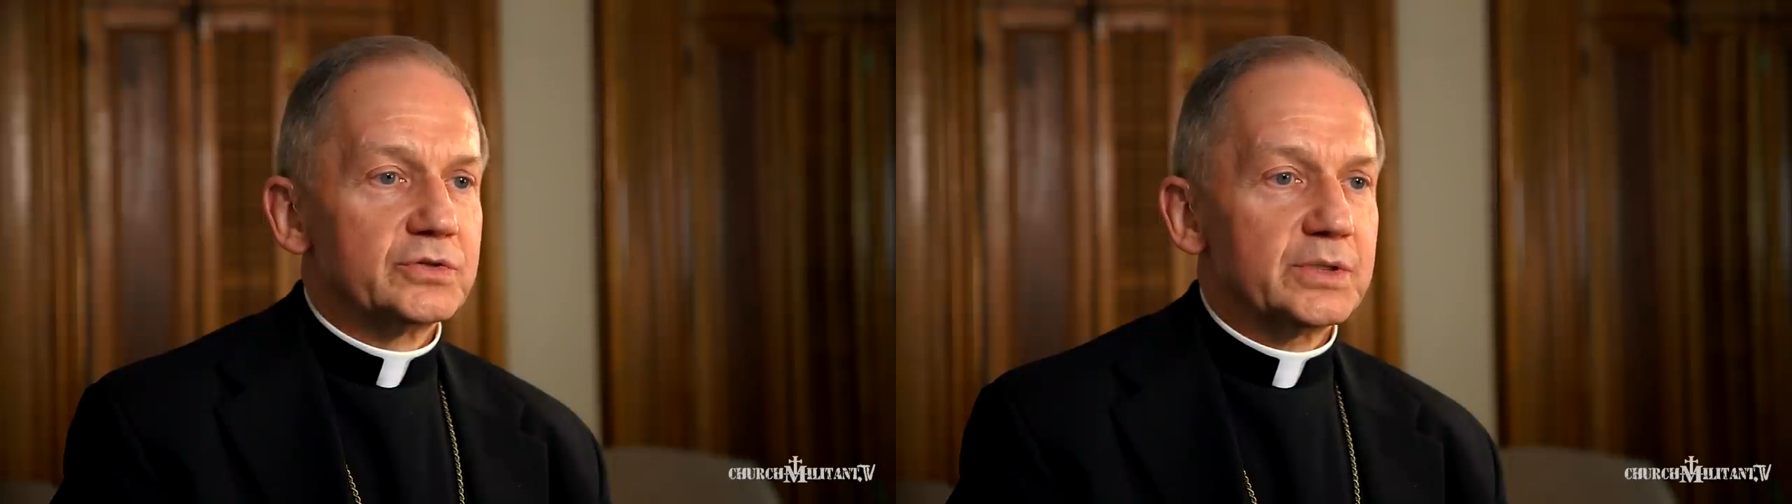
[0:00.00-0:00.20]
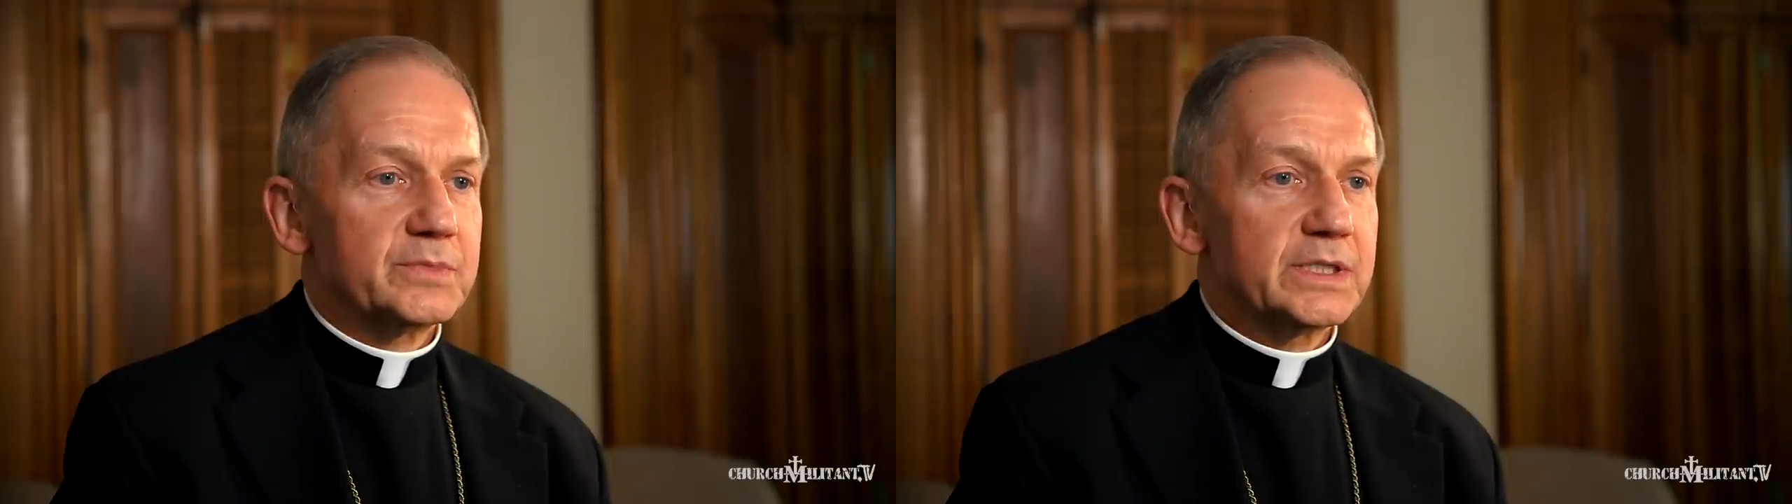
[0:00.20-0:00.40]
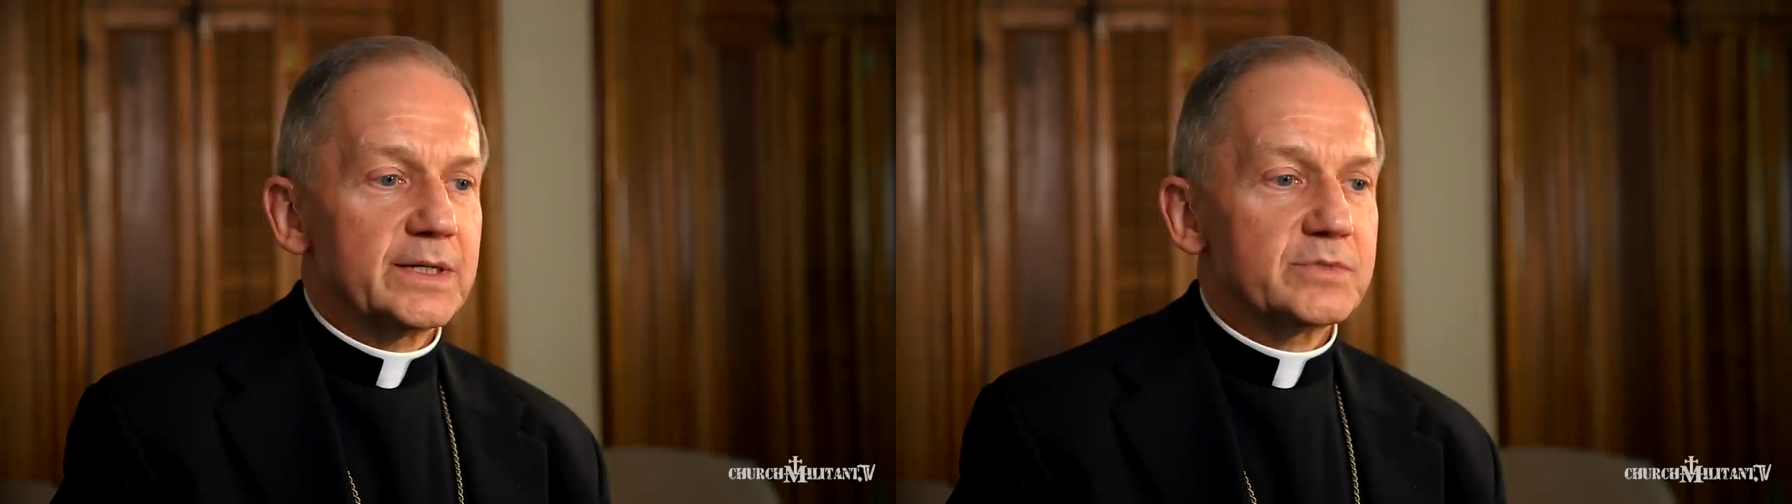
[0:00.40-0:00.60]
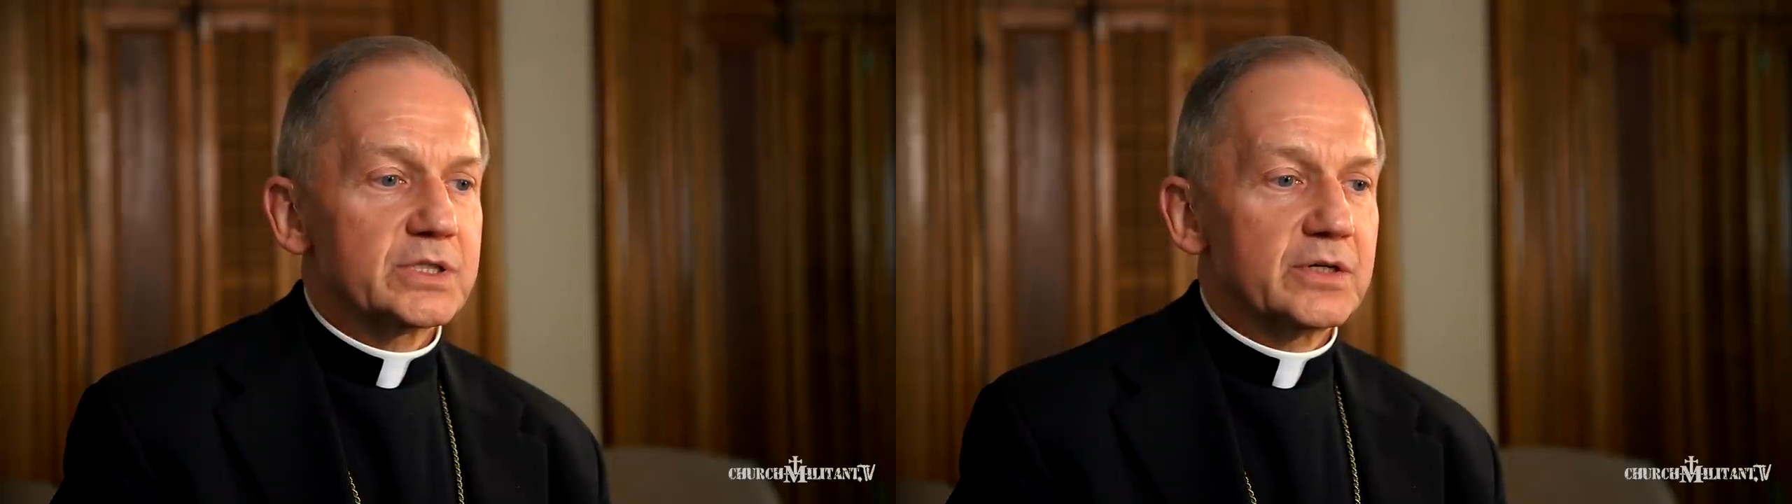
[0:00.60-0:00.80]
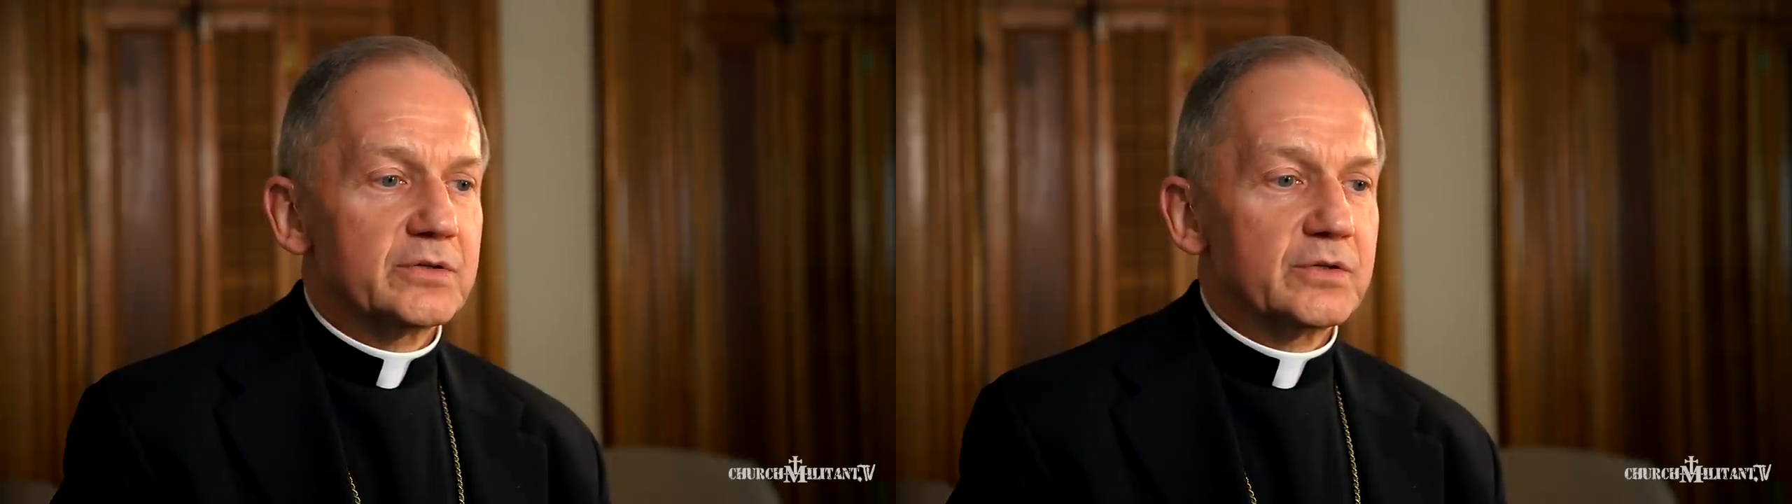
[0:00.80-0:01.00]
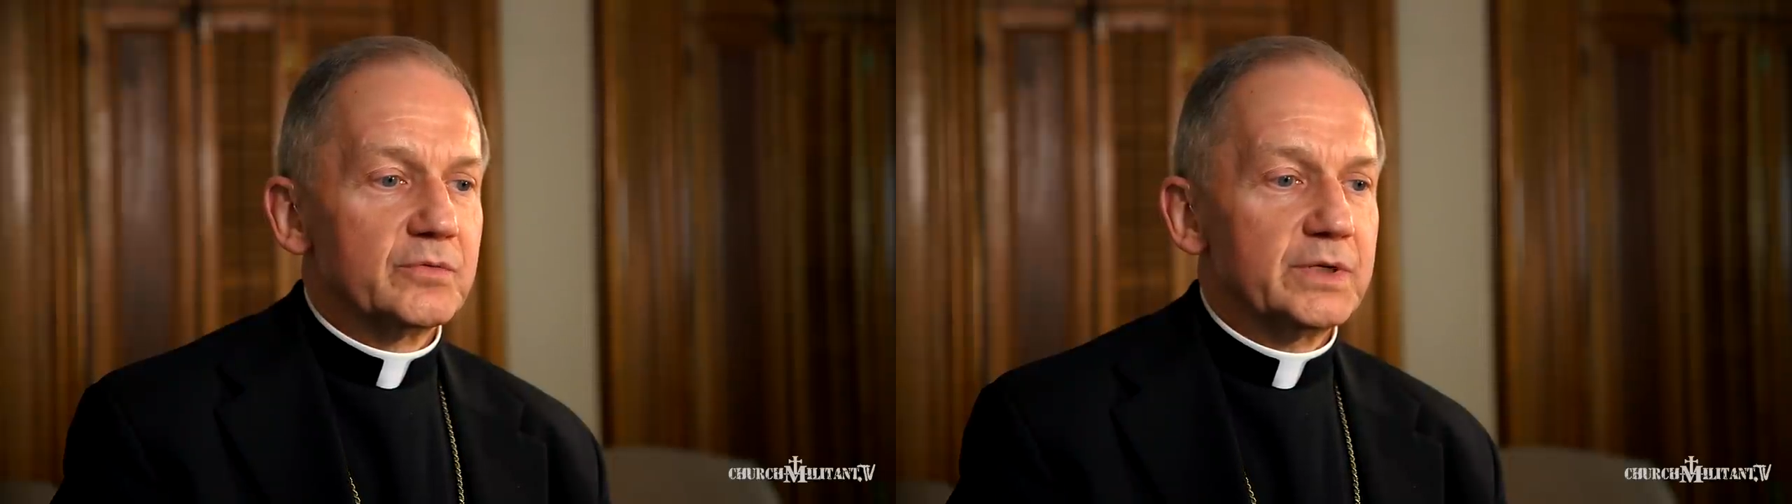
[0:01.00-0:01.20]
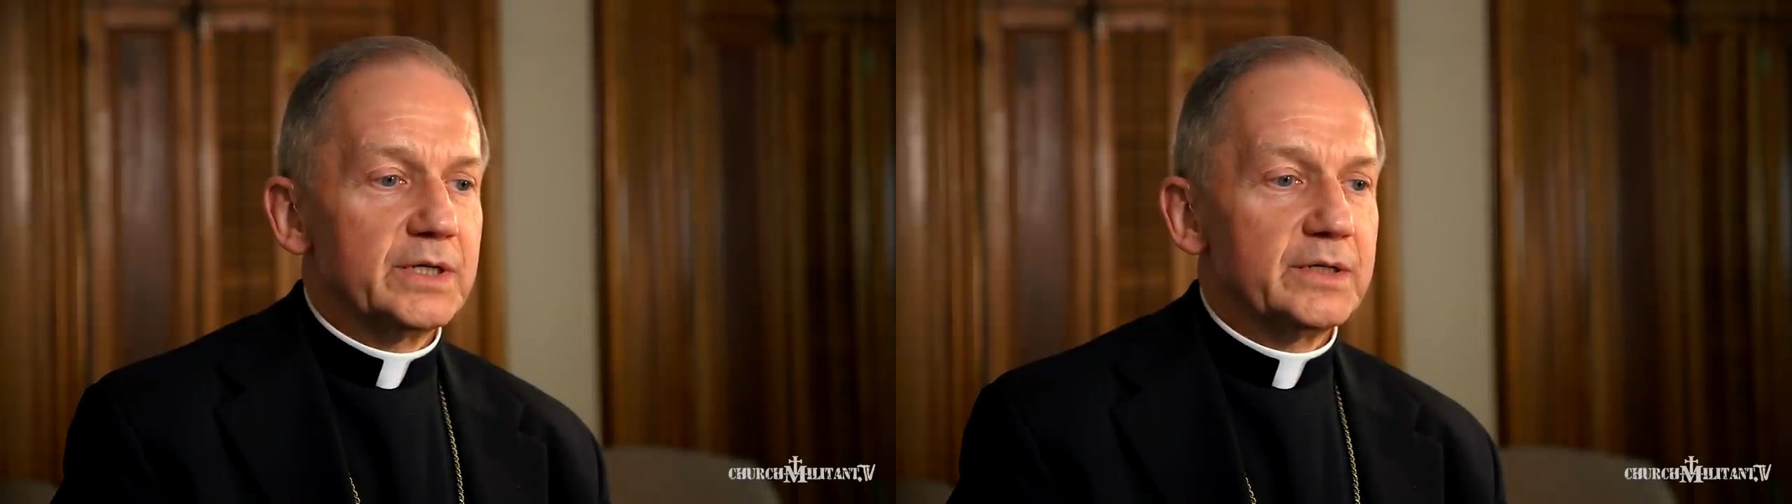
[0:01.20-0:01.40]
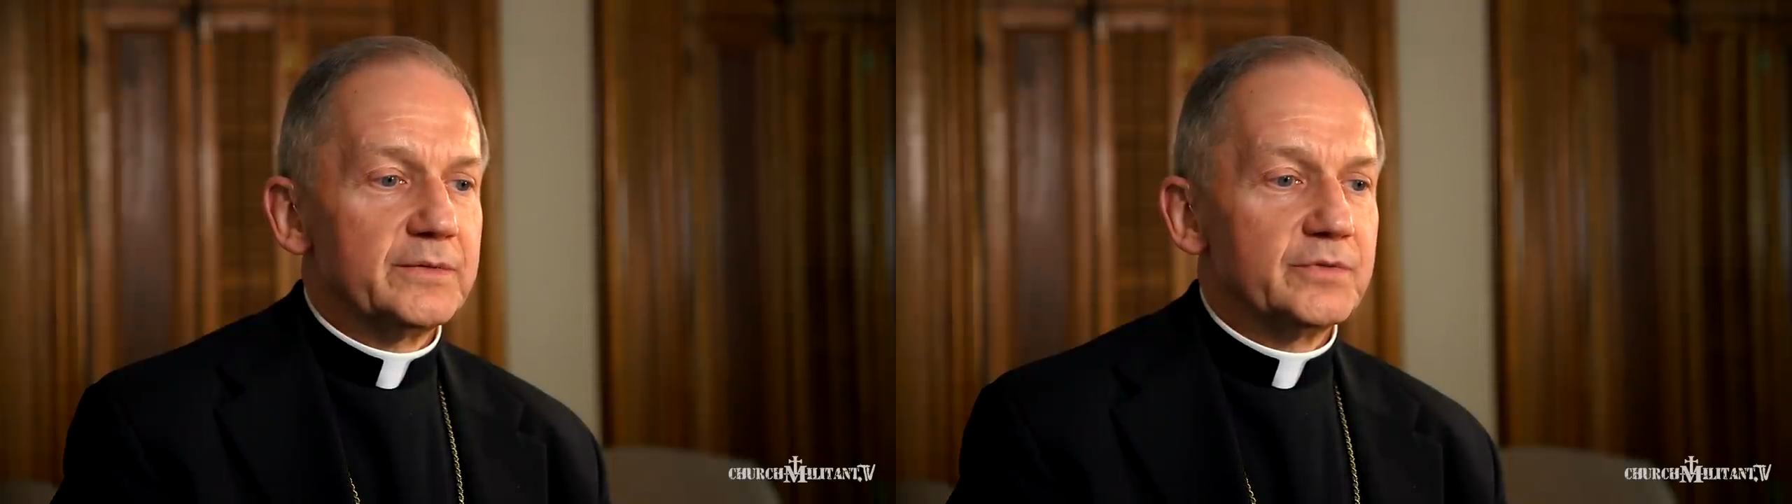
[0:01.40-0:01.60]
sometimes are the
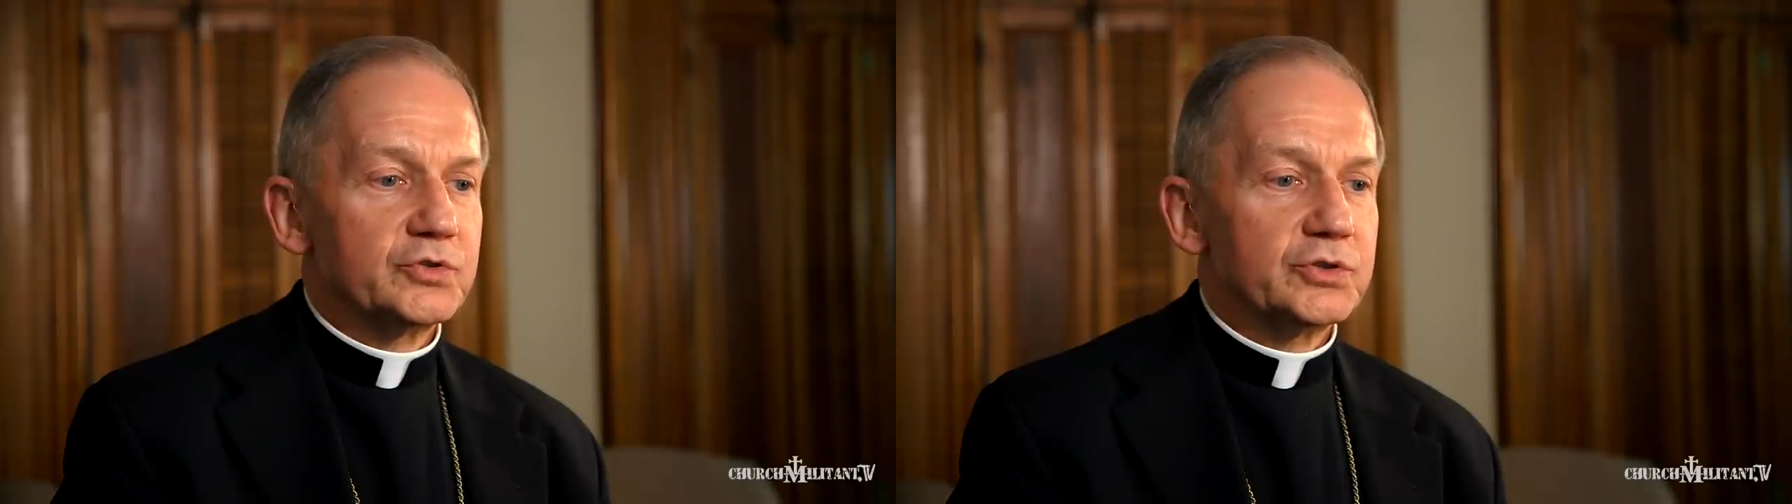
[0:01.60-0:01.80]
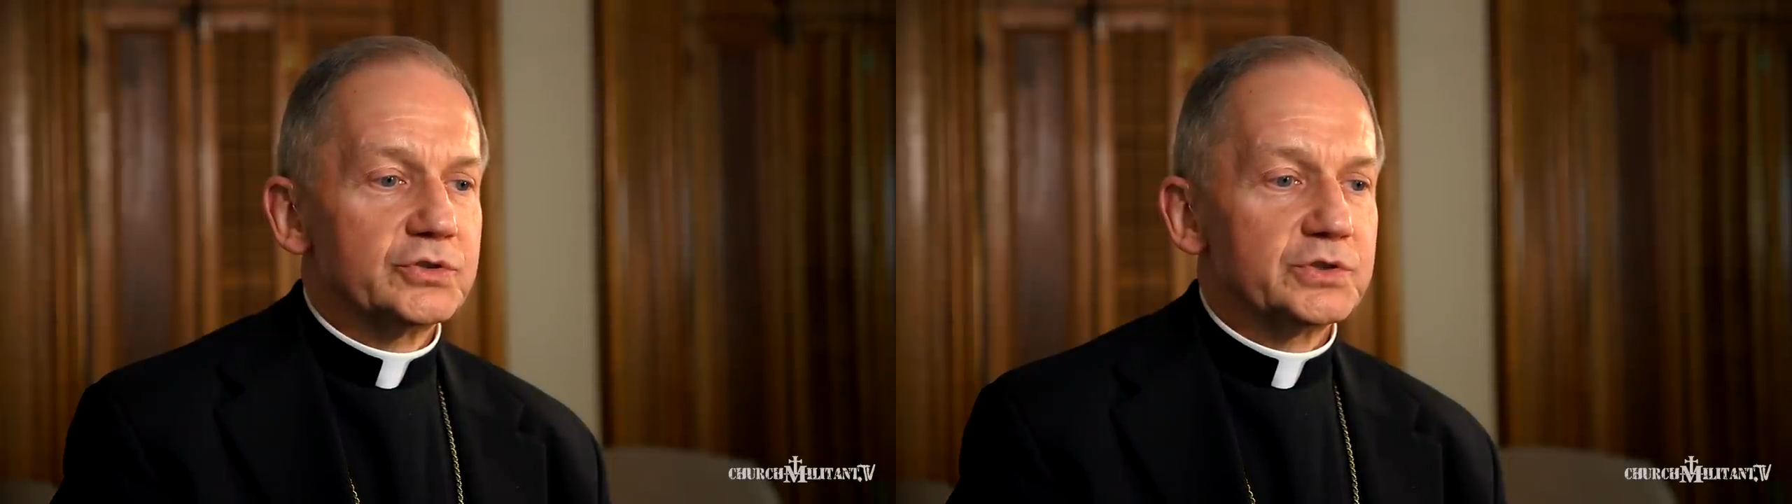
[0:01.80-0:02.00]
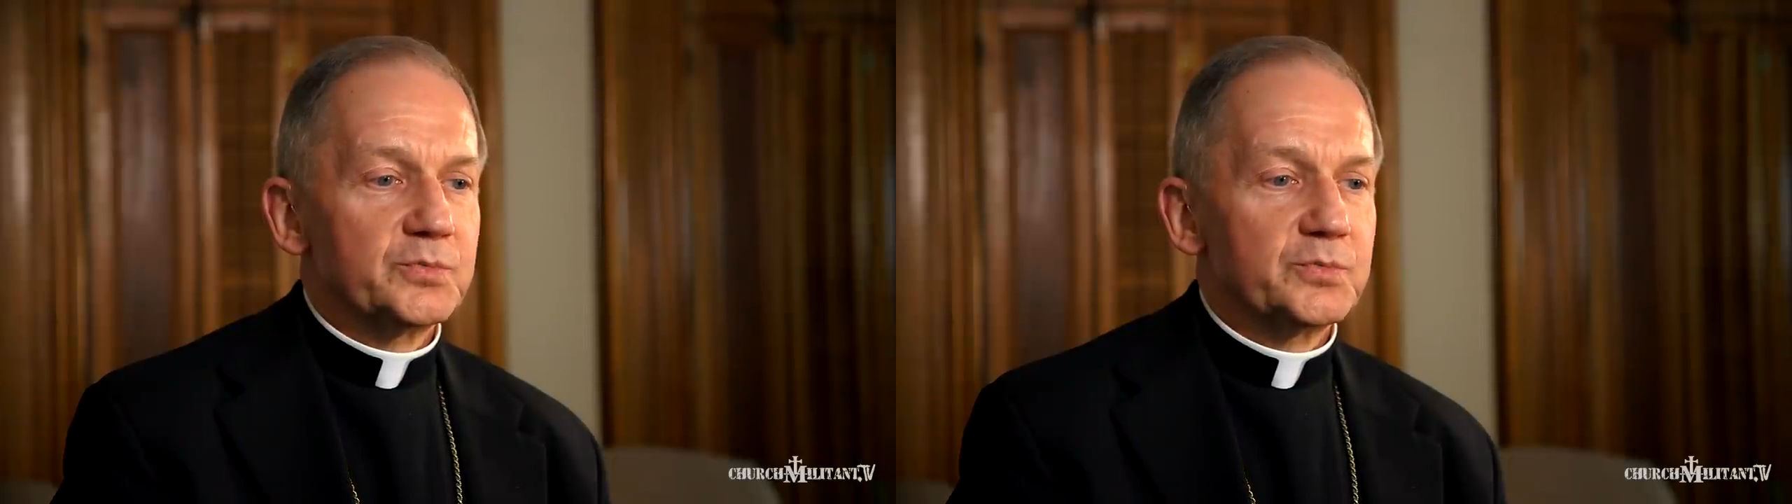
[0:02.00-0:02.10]
way the church